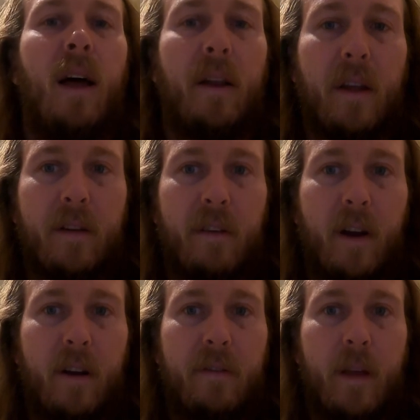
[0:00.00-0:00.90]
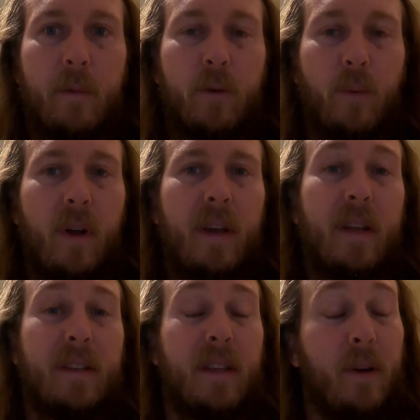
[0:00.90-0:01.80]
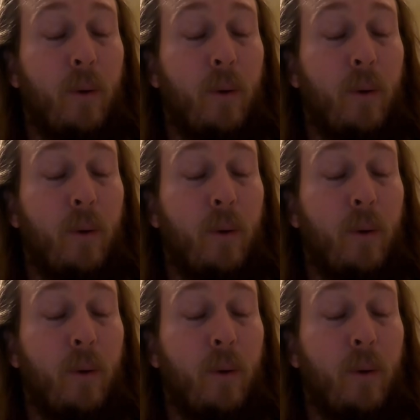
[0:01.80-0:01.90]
Another very famous one is the